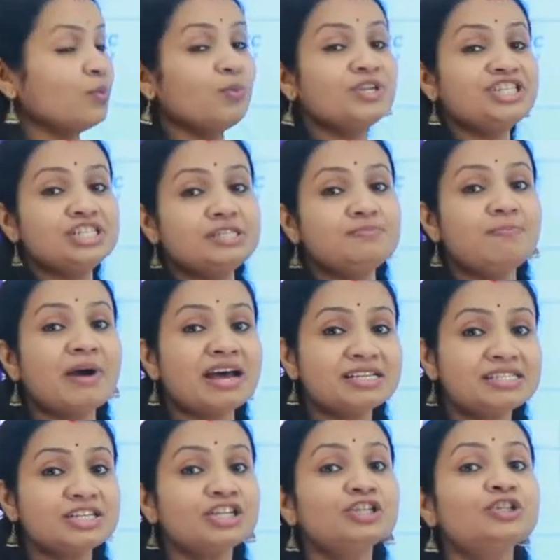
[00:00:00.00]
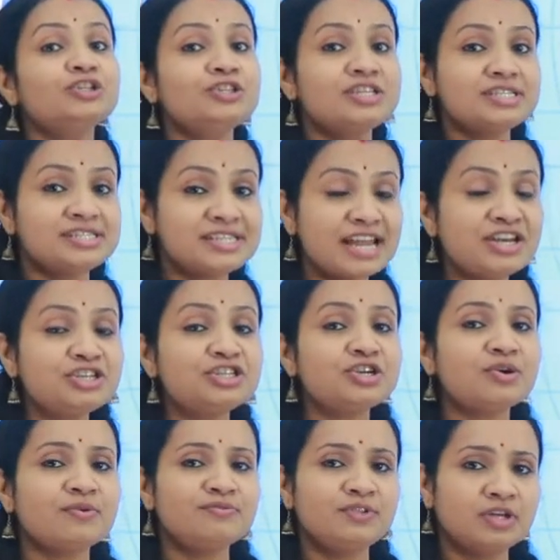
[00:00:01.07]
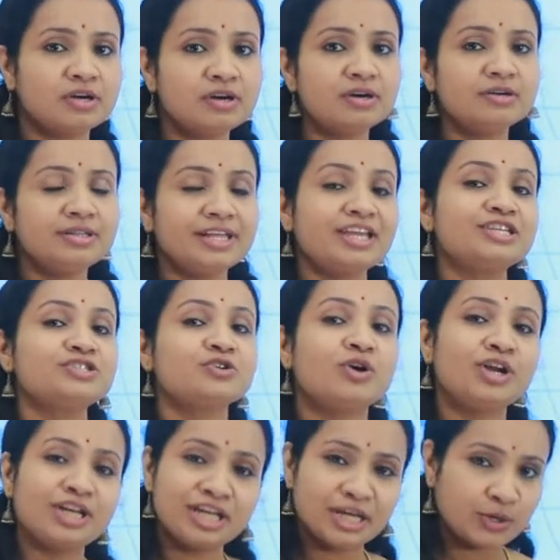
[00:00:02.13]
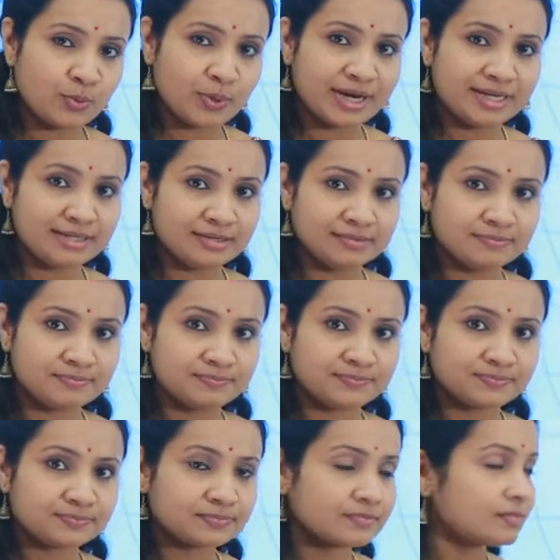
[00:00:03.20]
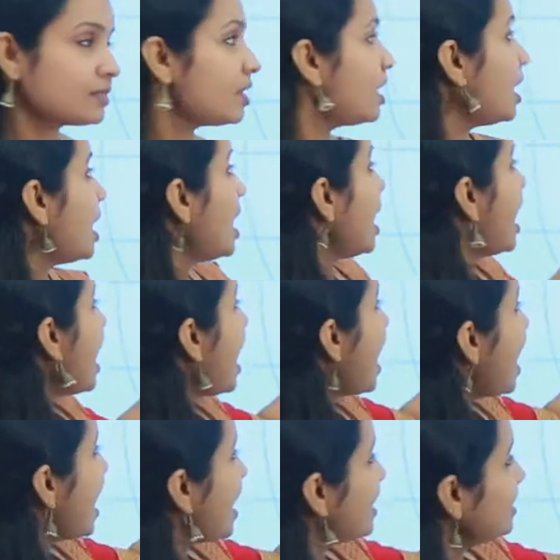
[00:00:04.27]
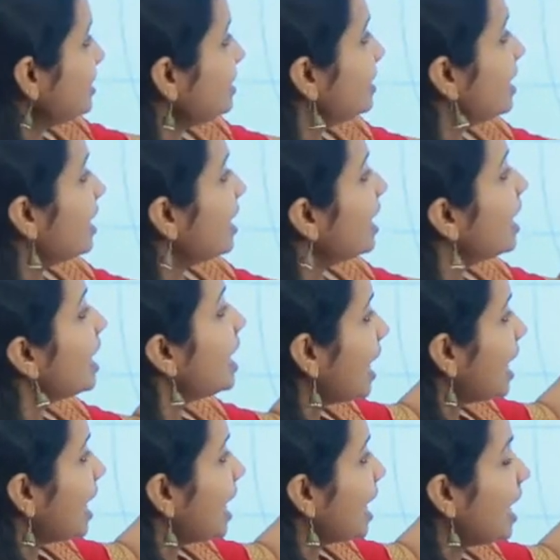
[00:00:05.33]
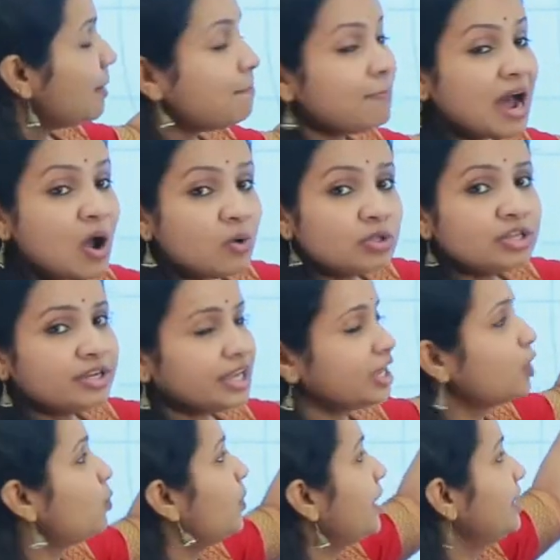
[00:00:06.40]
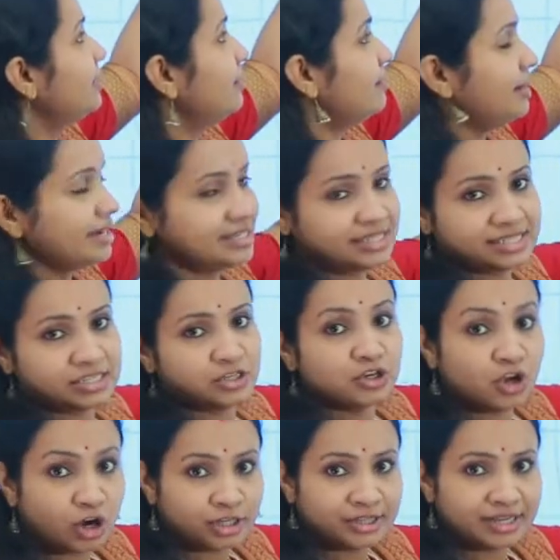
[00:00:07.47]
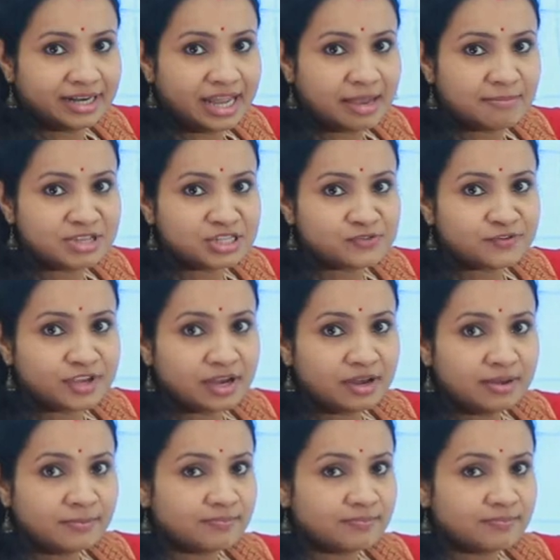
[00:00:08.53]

which is passing through the center of the earth is called equator. And above the equator, it's northern hemisphere.